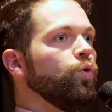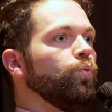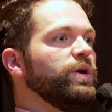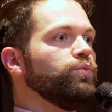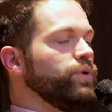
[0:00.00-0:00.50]

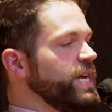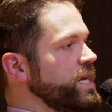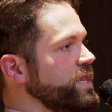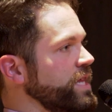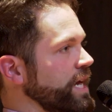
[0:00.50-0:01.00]
we
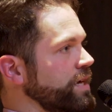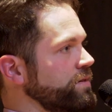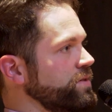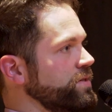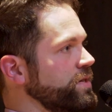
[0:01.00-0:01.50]
read
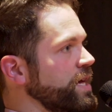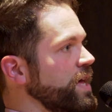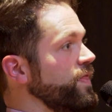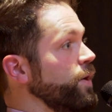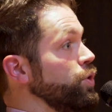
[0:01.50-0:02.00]
things
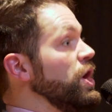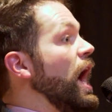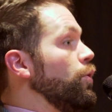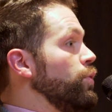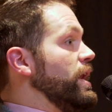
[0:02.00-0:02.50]
that were
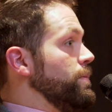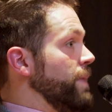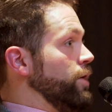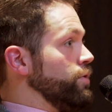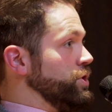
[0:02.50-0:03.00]
not written
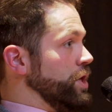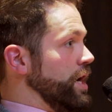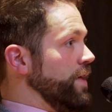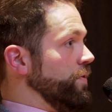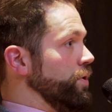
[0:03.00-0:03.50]
by Christian
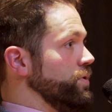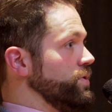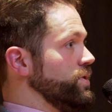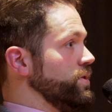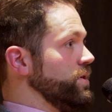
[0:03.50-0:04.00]

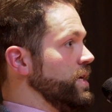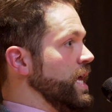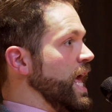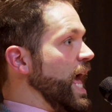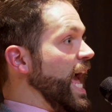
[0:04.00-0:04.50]
authors
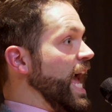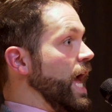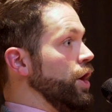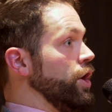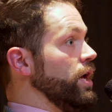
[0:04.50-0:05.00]

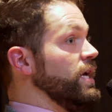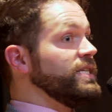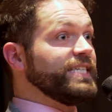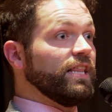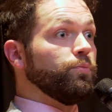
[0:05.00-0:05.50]
and
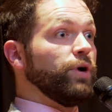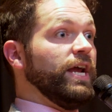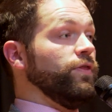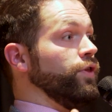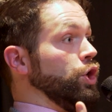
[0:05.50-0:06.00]

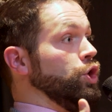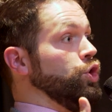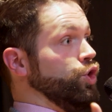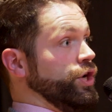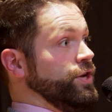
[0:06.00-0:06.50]
celebrate the
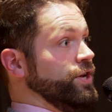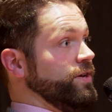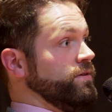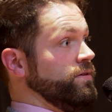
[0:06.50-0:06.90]
good